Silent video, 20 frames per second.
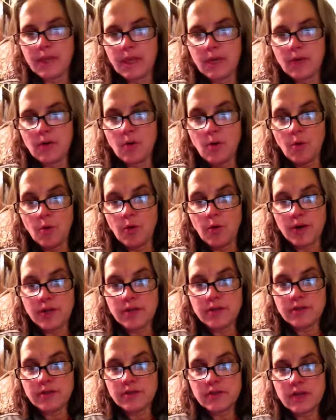
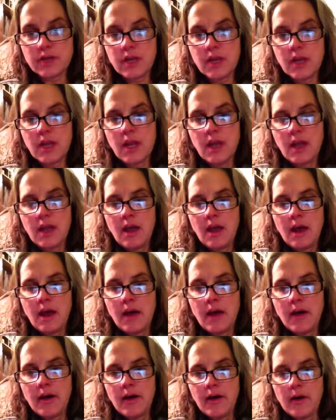chorus,
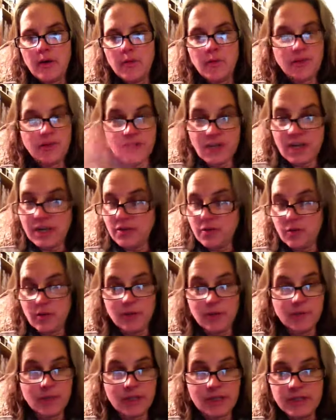which I
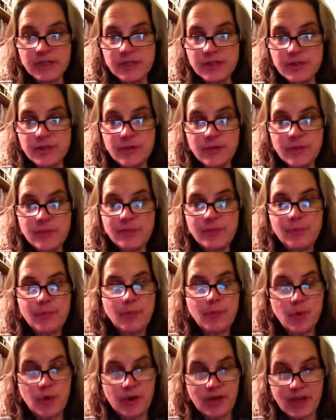normally do,
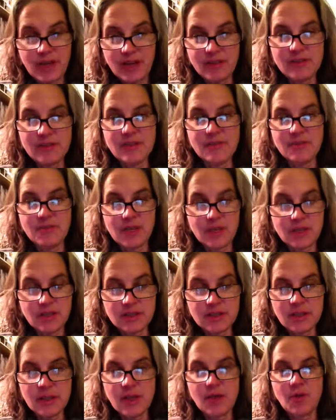point out some
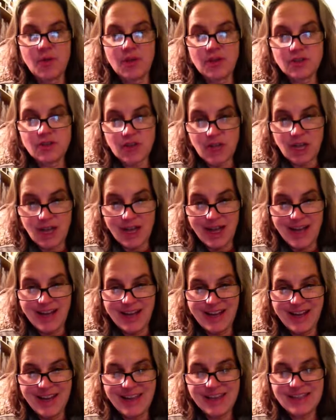things that I want you to
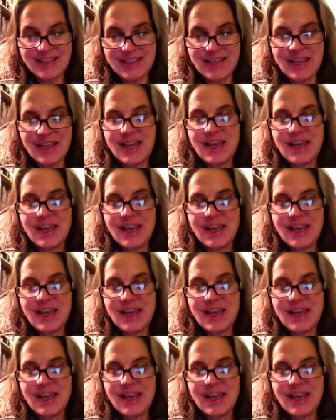highlight.